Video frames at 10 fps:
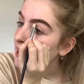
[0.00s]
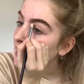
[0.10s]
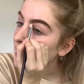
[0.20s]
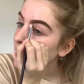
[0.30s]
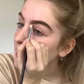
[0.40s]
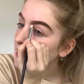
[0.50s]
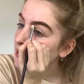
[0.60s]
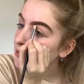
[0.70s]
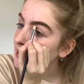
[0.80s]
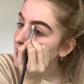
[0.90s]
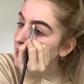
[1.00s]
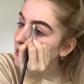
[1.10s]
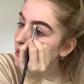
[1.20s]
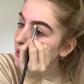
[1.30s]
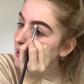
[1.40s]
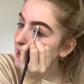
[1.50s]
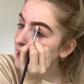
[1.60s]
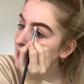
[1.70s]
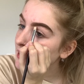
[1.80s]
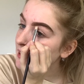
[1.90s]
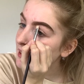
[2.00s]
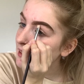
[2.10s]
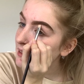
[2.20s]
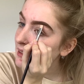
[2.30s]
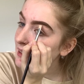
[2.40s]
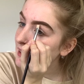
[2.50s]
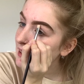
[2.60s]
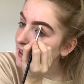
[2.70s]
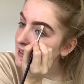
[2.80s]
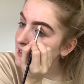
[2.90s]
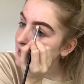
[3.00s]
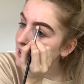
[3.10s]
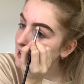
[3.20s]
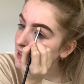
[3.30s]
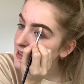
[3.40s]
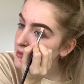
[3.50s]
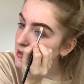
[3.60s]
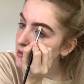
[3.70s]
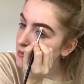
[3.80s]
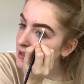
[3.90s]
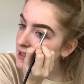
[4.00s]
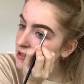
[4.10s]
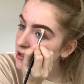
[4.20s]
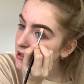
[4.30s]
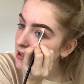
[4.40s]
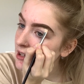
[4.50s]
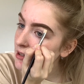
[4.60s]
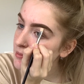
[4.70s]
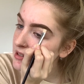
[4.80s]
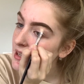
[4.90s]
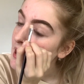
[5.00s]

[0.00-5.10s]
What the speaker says: and when I got there, like, I didn't realise there was only 2 clubs,